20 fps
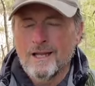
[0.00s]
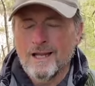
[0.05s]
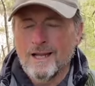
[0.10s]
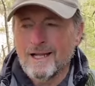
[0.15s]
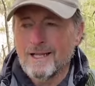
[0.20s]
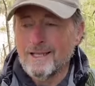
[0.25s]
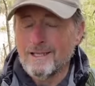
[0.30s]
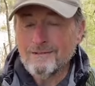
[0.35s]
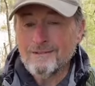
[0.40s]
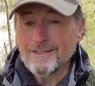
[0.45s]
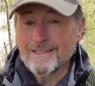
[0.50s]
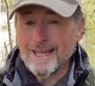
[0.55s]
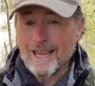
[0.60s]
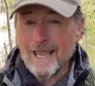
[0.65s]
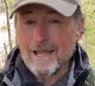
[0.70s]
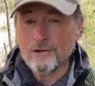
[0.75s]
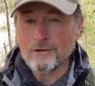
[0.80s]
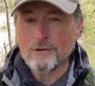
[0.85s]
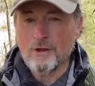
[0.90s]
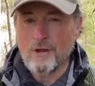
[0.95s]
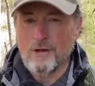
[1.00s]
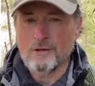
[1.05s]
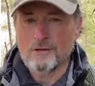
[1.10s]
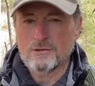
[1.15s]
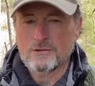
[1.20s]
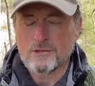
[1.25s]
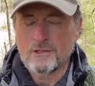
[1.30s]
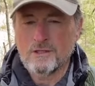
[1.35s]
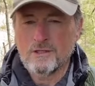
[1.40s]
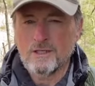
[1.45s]
Even cattle
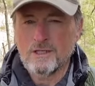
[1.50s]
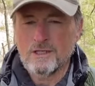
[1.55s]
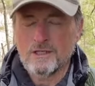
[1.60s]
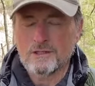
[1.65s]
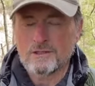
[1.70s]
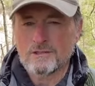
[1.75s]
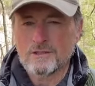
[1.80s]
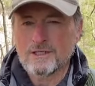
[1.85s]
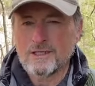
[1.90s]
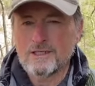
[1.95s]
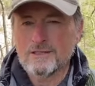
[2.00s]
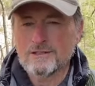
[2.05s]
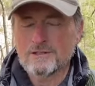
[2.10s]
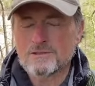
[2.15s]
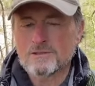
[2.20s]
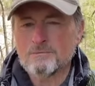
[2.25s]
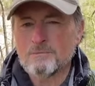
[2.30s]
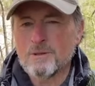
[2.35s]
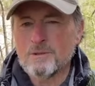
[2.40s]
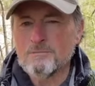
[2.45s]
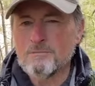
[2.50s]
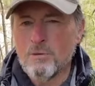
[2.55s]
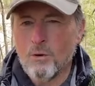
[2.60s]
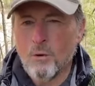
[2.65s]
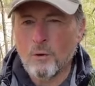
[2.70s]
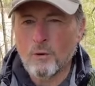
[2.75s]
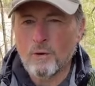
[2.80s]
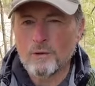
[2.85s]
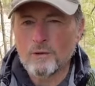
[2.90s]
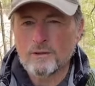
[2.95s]
dogs can be
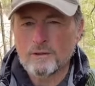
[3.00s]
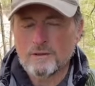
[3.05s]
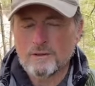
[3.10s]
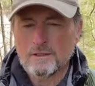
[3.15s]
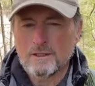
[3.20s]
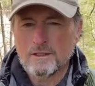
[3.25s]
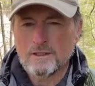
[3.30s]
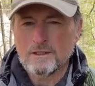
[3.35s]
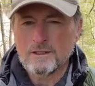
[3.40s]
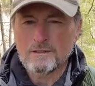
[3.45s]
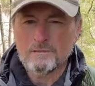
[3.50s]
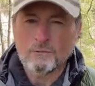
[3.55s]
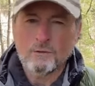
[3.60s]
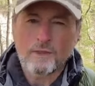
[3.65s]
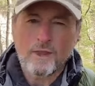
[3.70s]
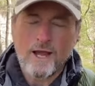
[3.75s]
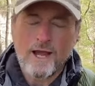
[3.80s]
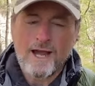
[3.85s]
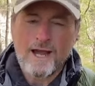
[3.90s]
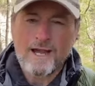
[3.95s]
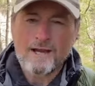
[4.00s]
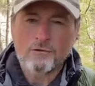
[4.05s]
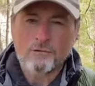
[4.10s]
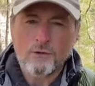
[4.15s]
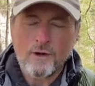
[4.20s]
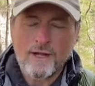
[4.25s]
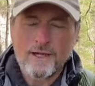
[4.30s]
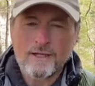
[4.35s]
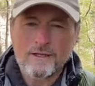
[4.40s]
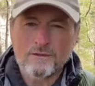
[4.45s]
born with a high
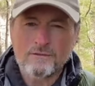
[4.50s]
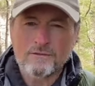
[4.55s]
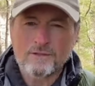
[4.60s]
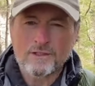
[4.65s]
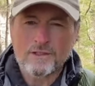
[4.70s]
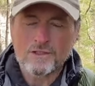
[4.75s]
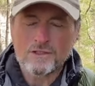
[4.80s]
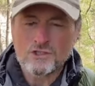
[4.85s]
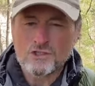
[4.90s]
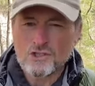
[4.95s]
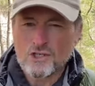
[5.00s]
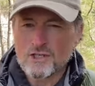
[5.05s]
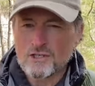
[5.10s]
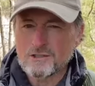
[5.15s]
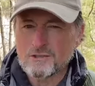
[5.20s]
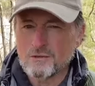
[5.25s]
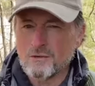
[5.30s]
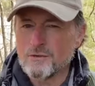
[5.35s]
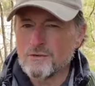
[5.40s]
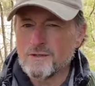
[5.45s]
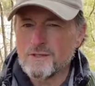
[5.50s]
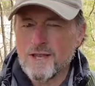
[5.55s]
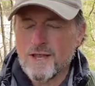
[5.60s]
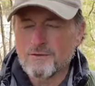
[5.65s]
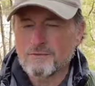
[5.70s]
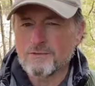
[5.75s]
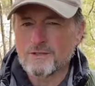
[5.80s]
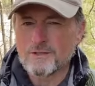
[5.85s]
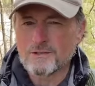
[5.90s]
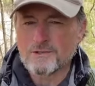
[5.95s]
rate of congenital
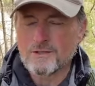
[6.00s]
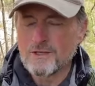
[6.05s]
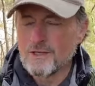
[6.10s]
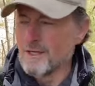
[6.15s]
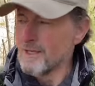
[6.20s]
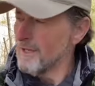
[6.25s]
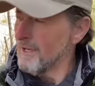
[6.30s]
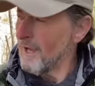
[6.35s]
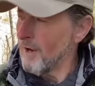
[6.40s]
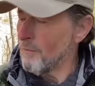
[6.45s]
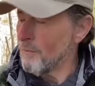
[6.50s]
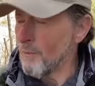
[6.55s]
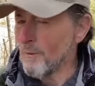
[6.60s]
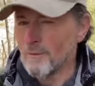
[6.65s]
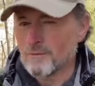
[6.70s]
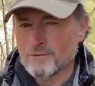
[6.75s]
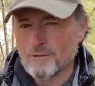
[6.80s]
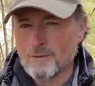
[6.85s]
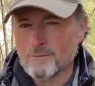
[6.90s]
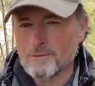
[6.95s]
deafness. I wonder if